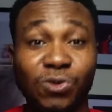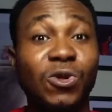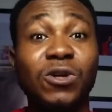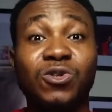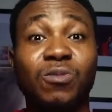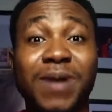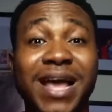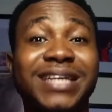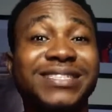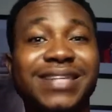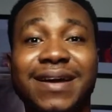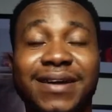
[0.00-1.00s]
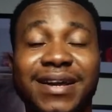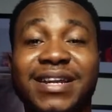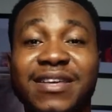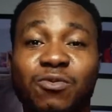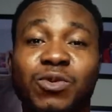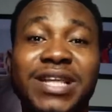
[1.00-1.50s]
talk to buyers
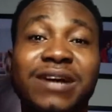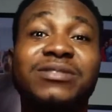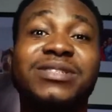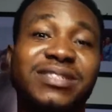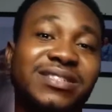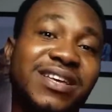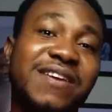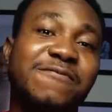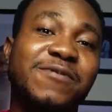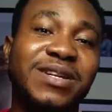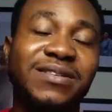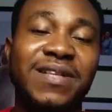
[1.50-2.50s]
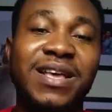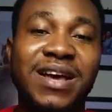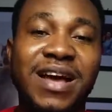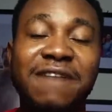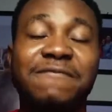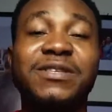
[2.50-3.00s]
directly without even
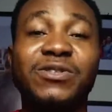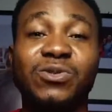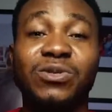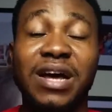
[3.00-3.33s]
having to